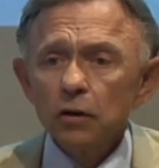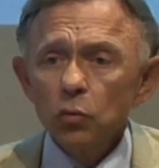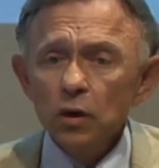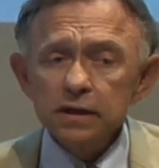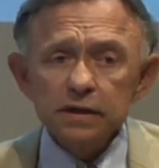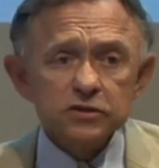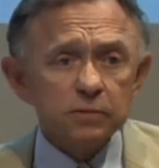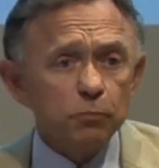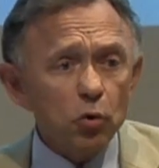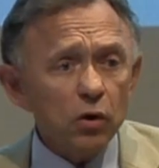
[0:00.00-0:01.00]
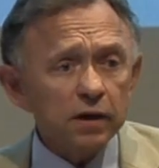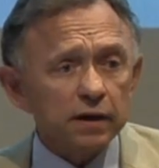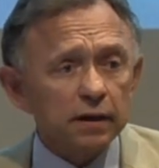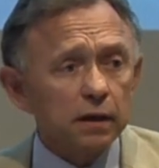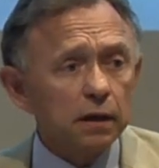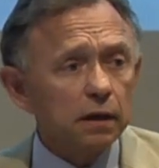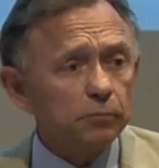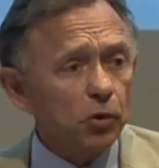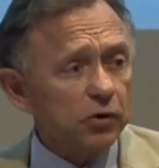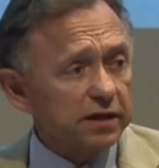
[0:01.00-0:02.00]
what is important
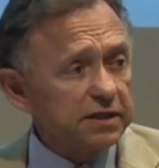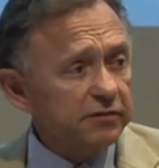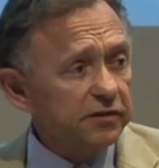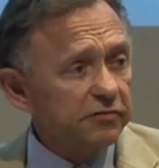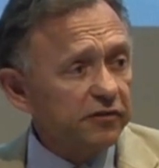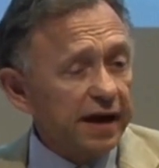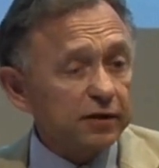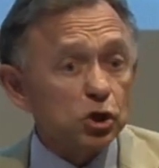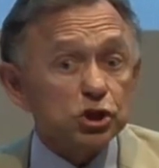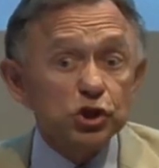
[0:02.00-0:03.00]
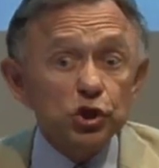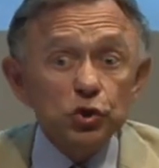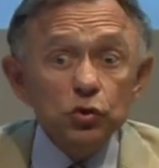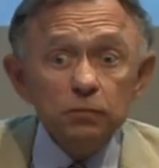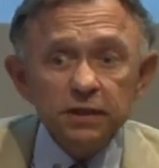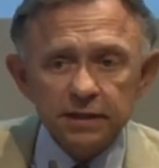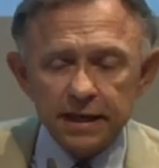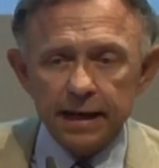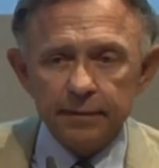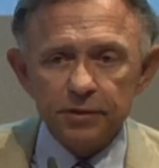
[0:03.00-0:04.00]
productivity factor is human
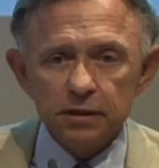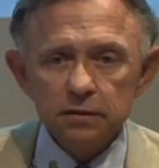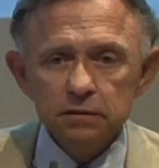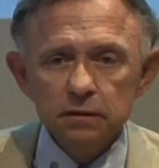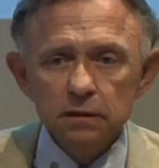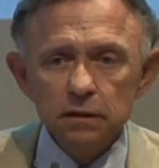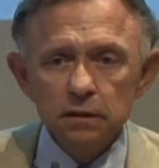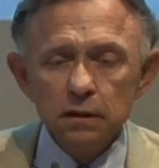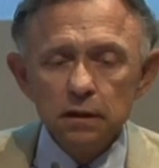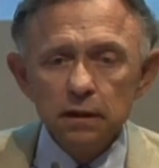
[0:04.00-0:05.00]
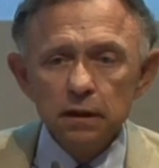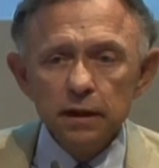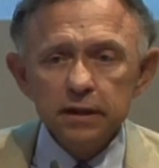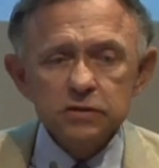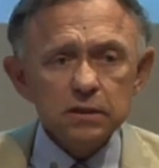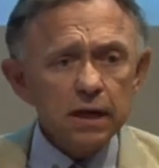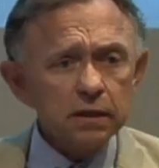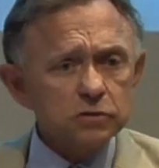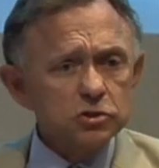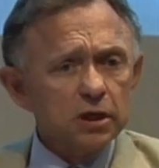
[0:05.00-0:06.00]
capital. It's
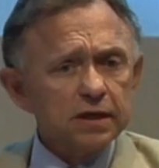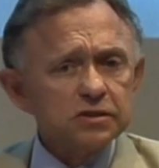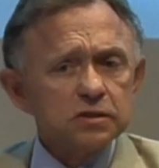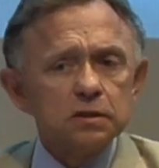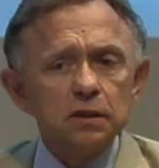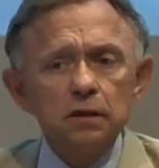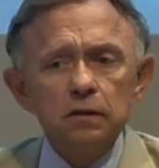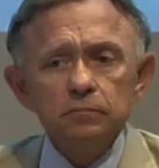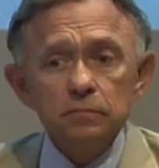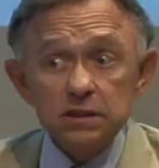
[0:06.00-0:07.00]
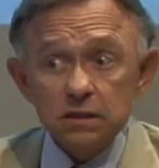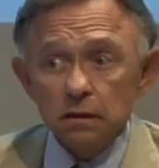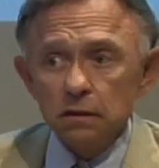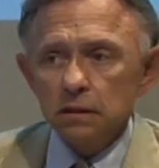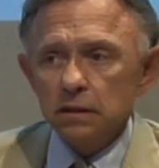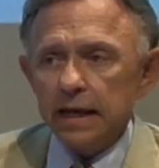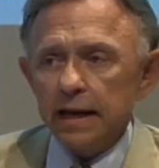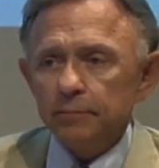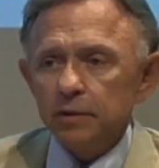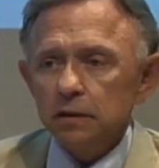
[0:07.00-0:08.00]
not just the material
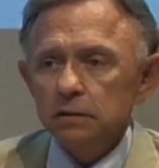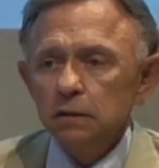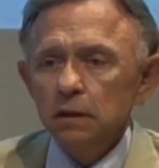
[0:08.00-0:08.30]
capital.